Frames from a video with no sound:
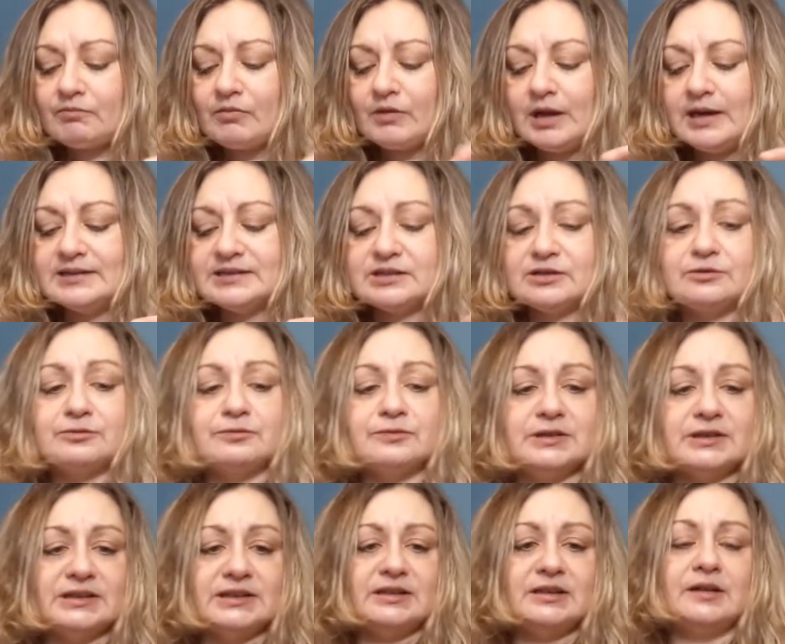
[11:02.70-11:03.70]
It's a
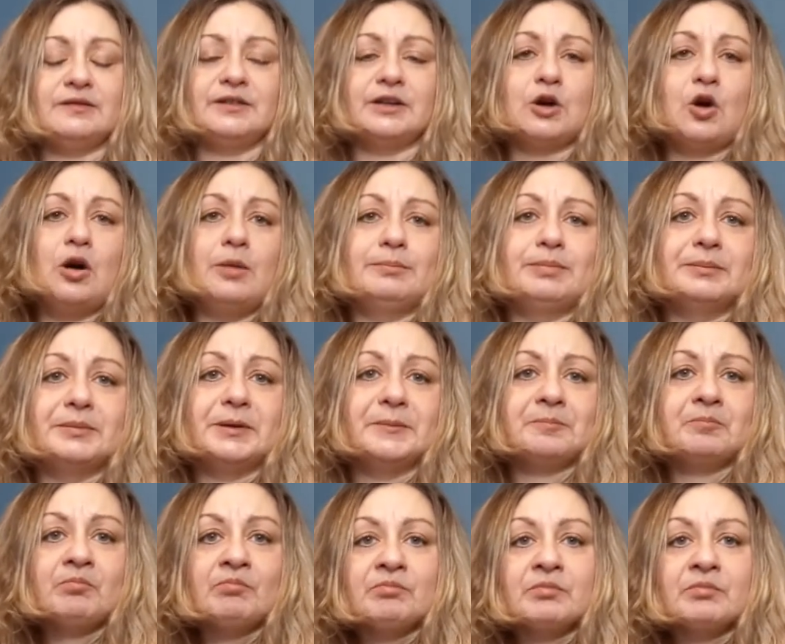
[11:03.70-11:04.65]
really lovely compliment,